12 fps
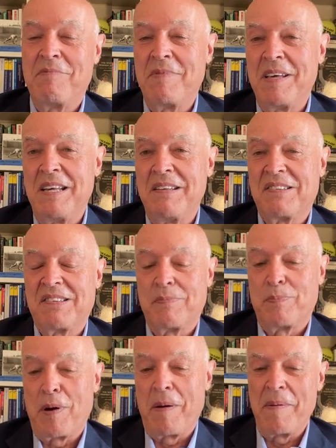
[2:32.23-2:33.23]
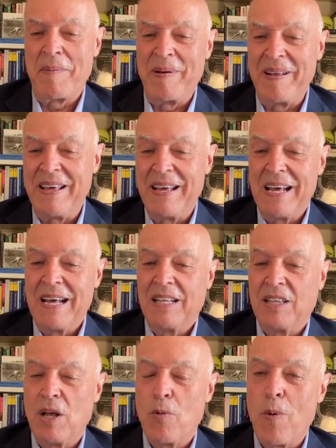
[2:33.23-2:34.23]
is probably
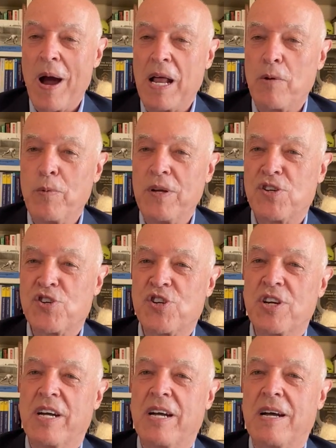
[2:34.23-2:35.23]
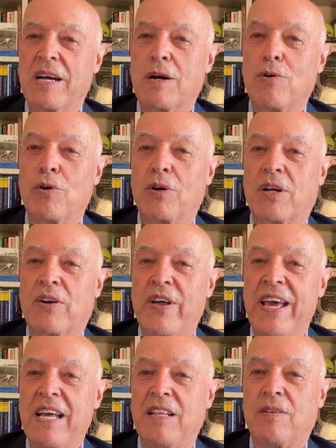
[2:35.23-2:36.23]
the one which could
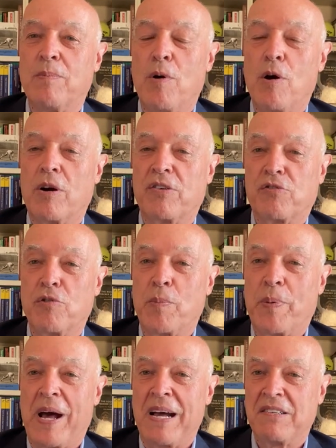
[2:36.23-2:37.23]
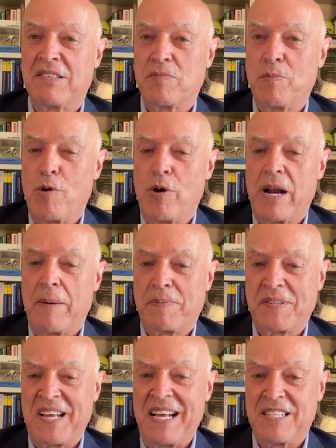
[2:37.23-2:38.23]
create more surprises, more
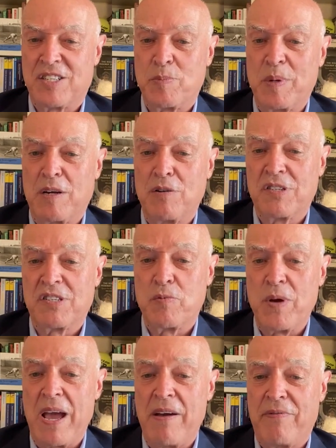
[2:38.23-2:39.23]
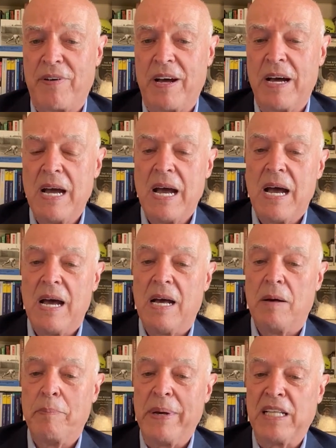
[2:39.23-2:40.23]
upsets, because we have
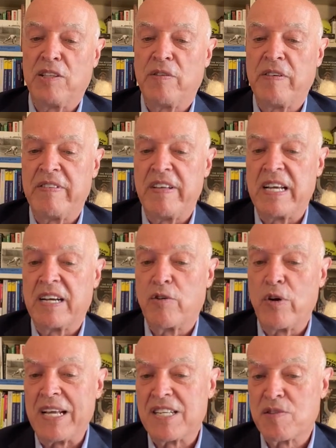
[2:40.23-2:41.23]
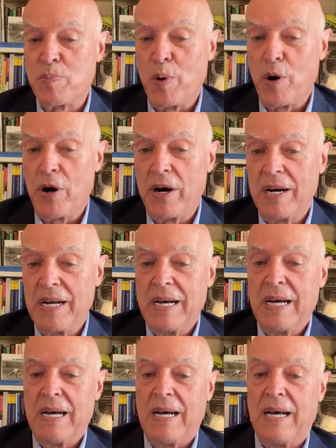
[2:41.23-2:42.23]
Medvedev and Griekspoor,
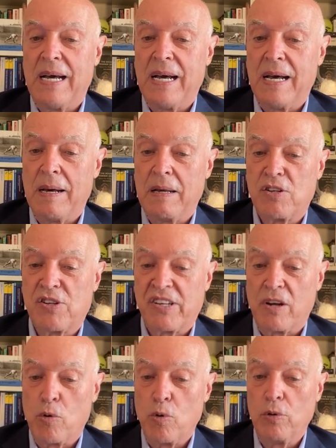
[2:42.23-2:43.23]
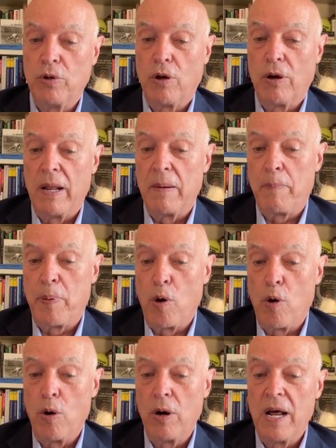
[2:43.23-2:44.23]
Cerundolo and
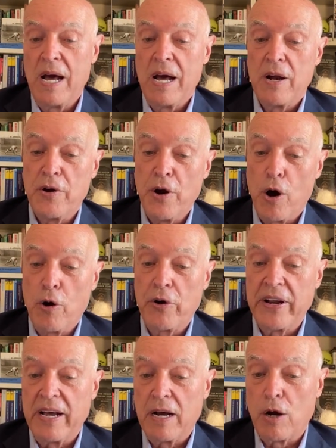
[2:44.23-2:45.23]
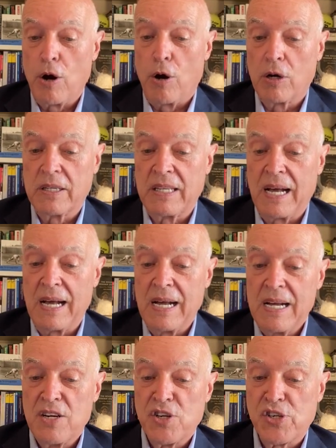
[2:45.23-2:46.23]
Paul, Norrie and Korda,
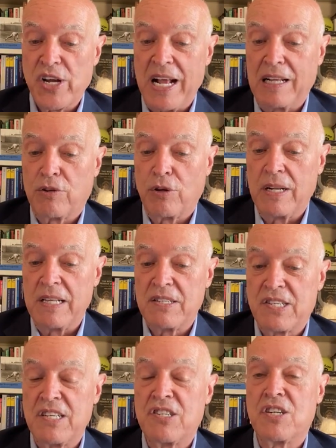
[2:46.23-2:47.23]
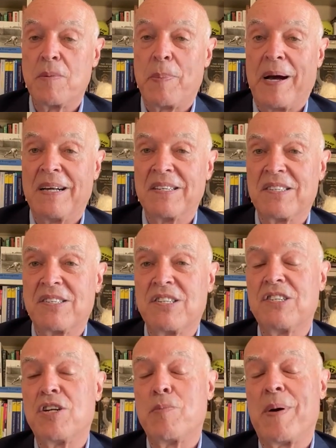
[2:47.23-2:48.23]
Shelton and Tsitsipas.
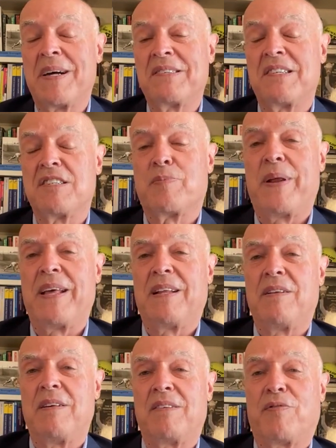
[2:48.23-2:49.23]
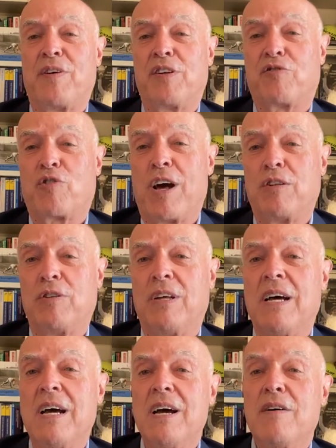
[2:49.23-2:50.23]
Tsitsipas is playing this first round
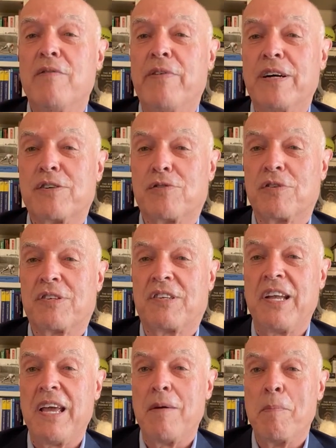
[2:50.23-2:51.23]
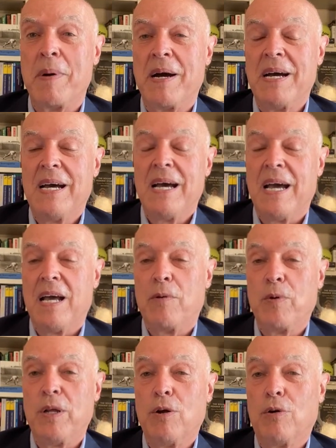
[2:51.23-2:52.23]
versus Thiem, and
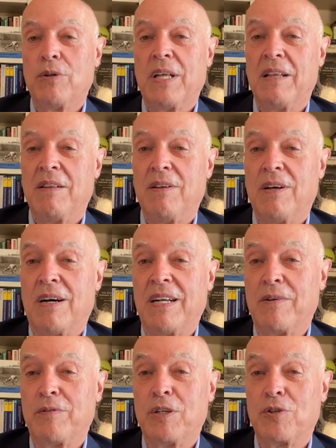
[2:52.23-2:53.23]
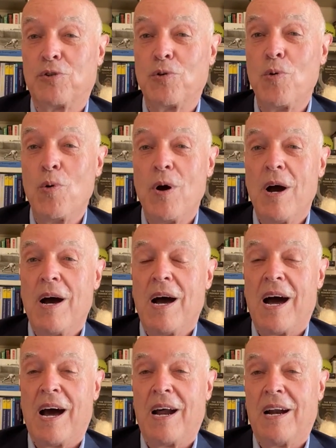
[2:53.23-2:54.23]
we know that none of the two
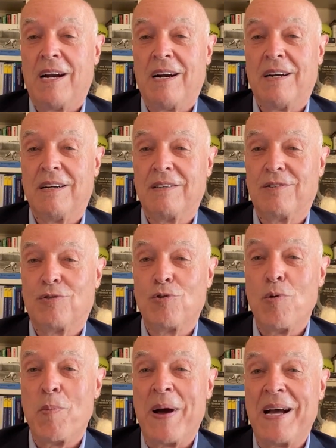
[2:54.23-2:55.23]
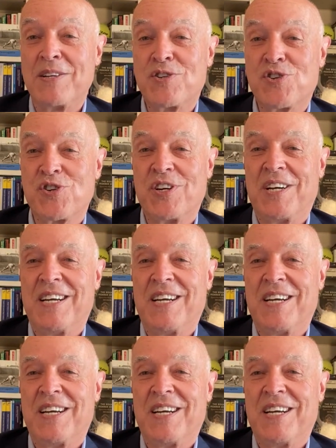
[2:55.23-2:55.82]
are too much